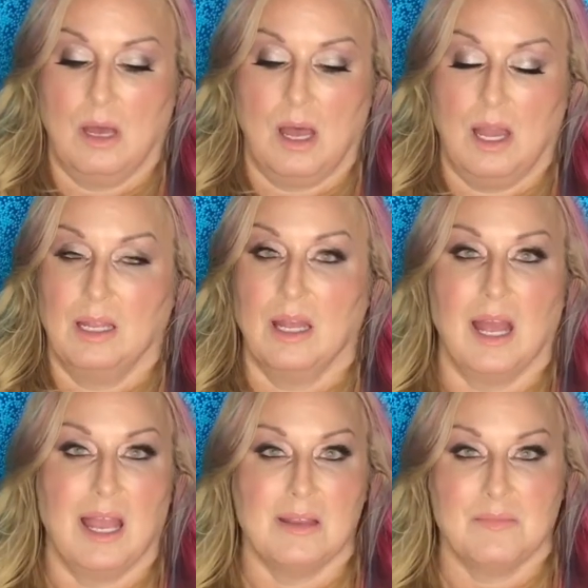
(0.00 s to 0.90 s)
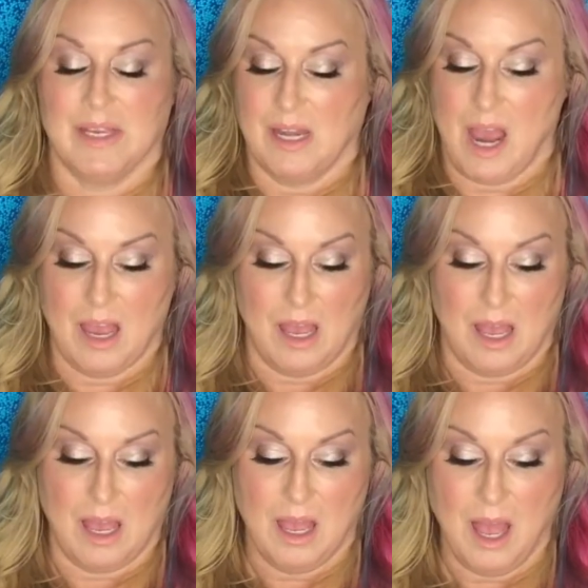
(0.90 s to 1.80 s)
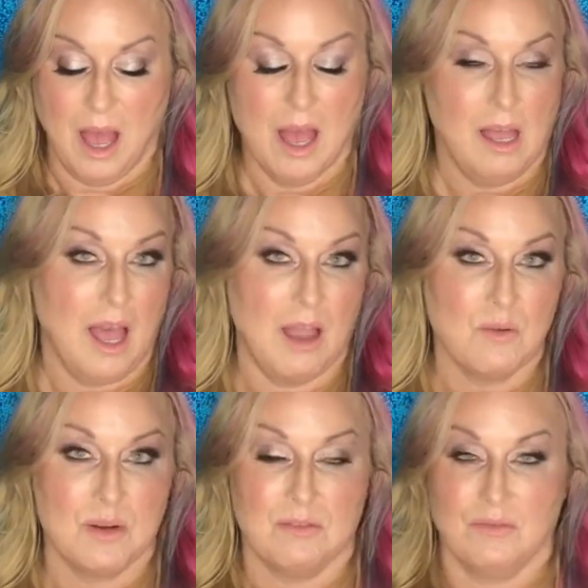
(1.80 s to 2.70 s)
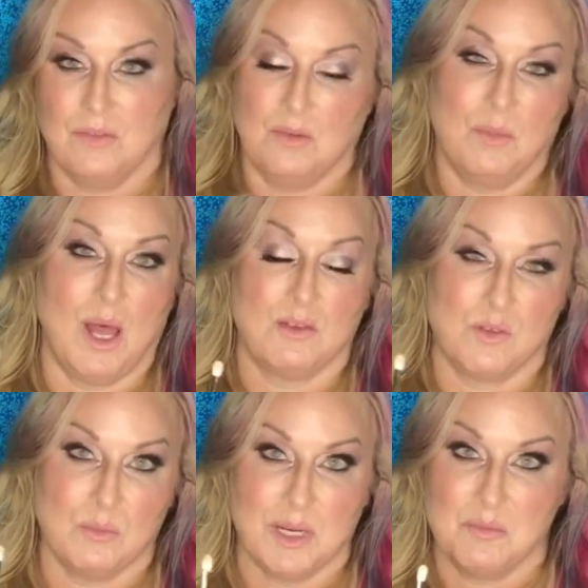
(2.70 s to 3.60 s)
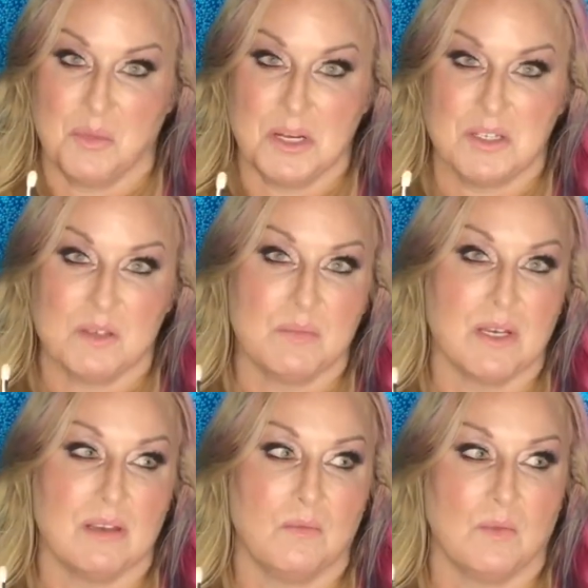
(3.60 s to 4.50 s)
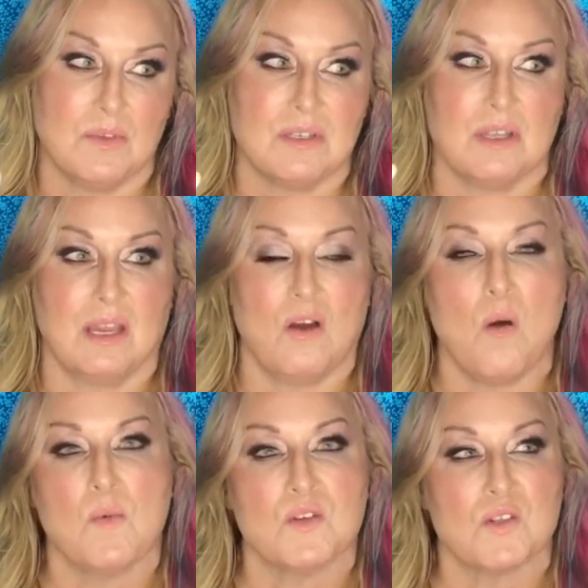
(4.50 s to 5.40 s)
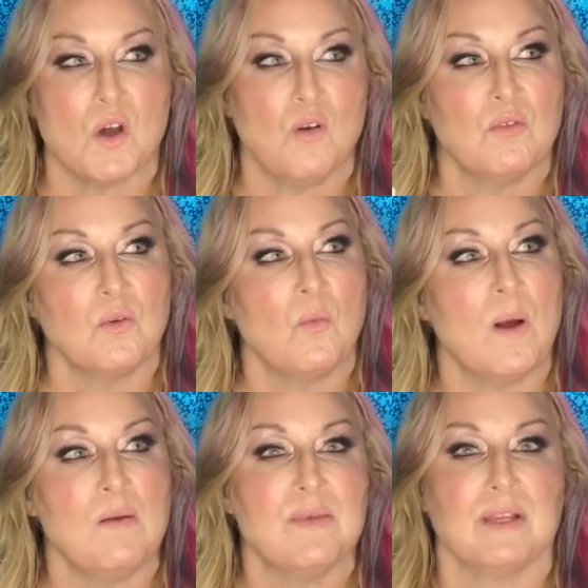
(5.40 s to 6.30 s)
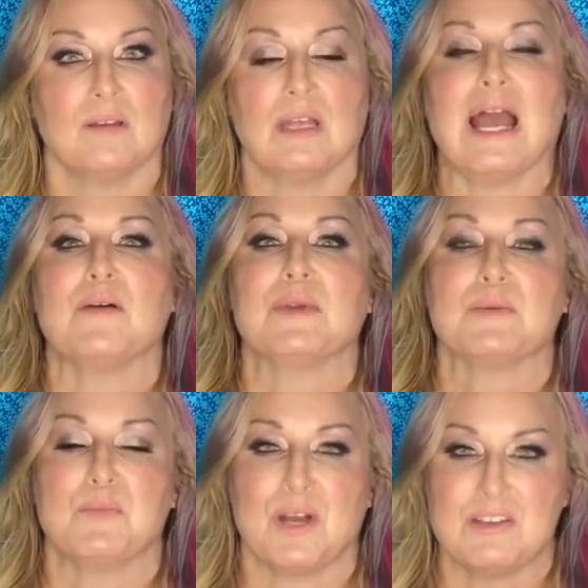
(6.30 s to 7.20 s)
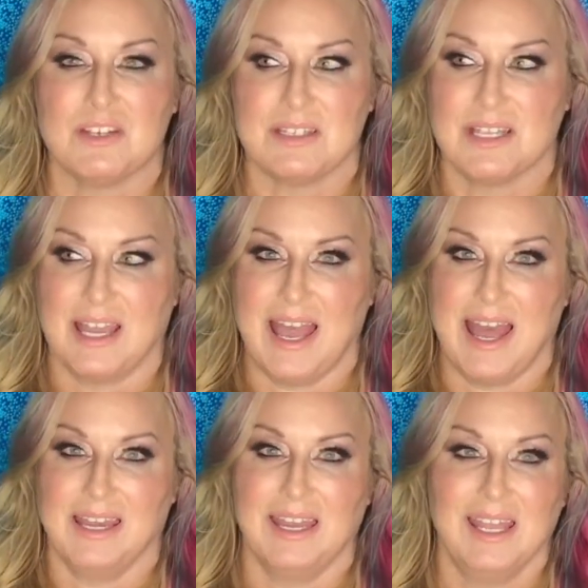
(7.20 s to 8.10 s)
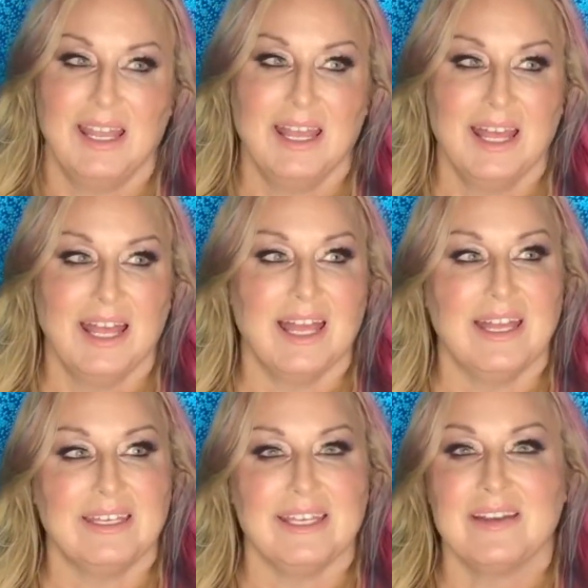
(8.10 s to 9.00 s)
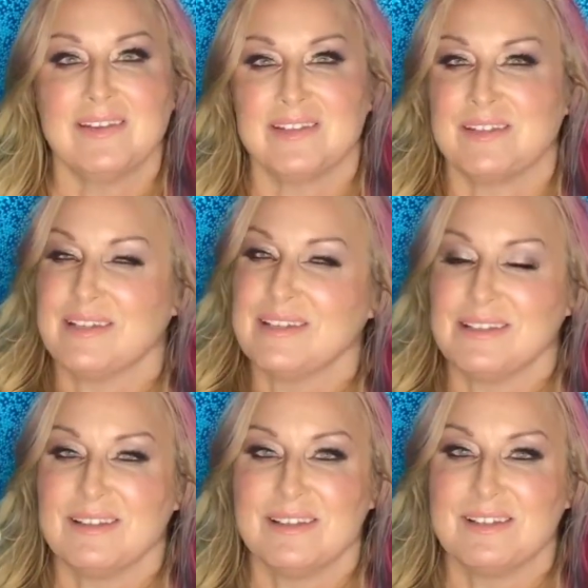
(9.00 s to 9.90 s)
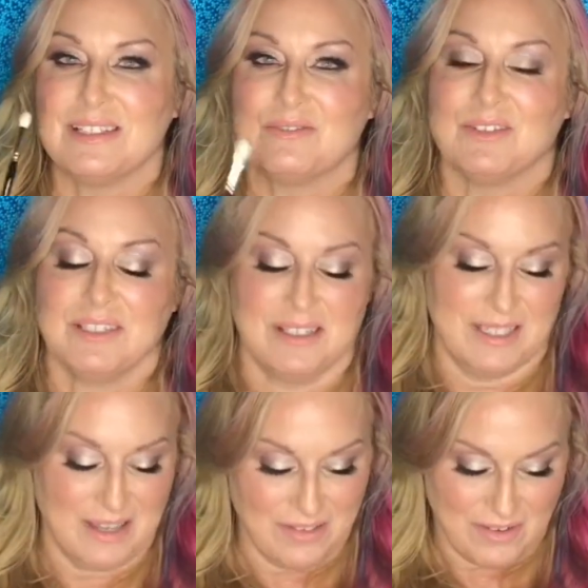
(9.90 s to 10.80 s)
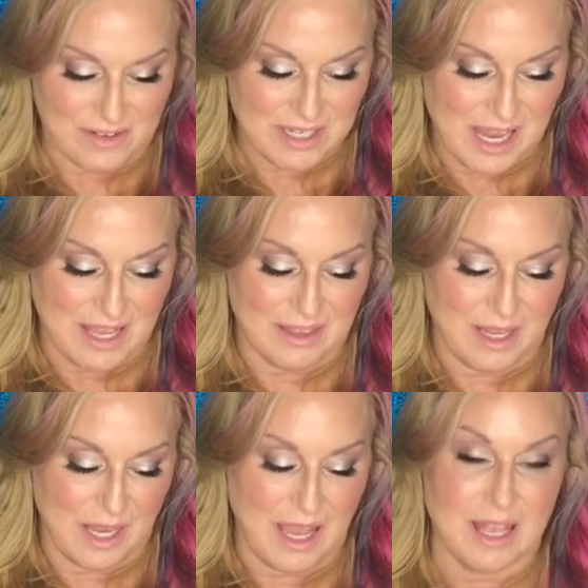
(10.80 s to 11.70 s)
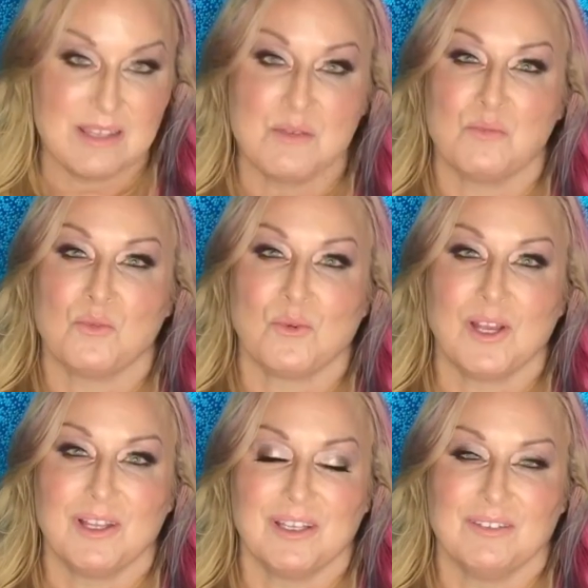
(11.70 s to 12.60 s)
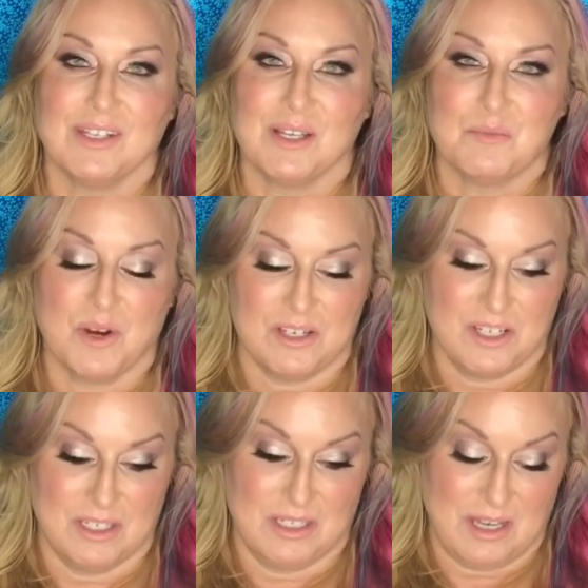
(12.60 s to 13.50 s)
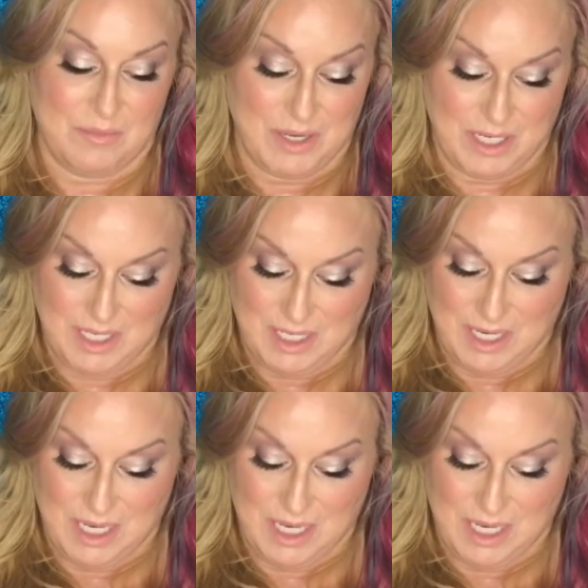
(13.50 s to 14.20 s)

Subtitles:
I mean, I would have bought so many brushes, but it was like almost overwhelming how many brushes they had, and each just a little different than the others, and they had some really unique brushes. I mean,